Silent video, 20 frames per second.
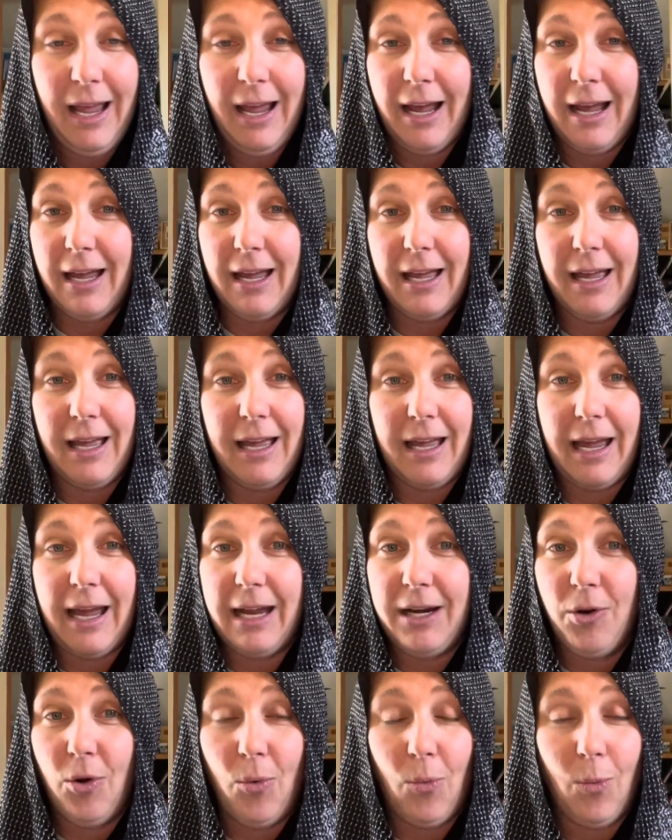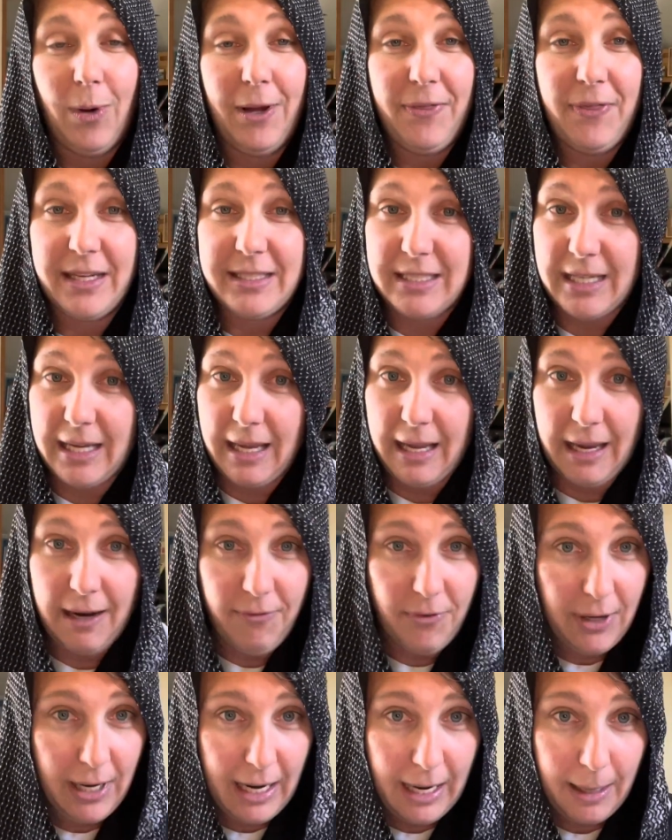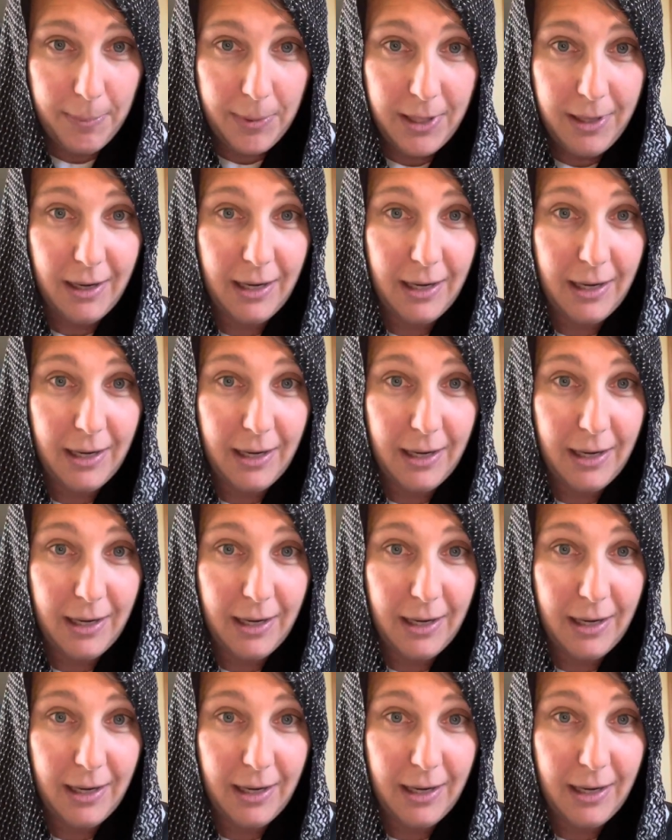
I don't want that to ever happen.